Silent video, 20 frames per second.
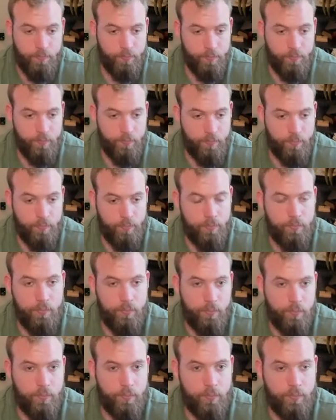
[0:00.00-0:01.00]

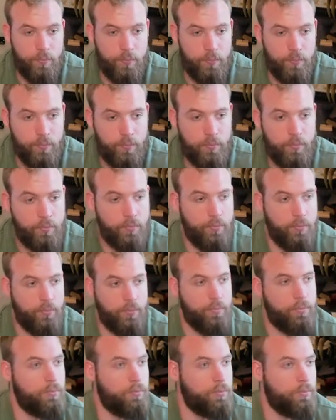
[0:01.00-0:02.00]

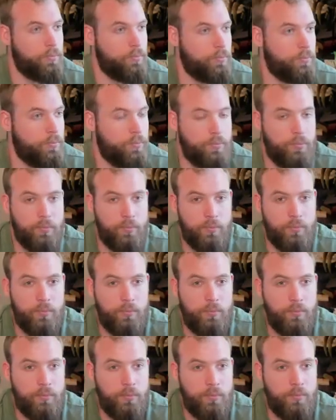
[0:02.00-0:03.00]

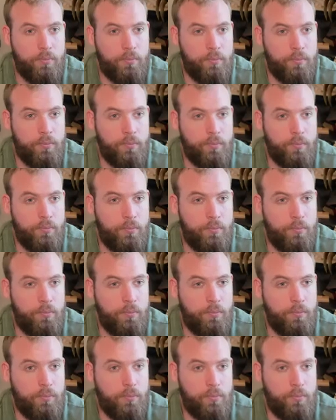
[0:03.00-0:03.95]
No words are spoken by the person on screen.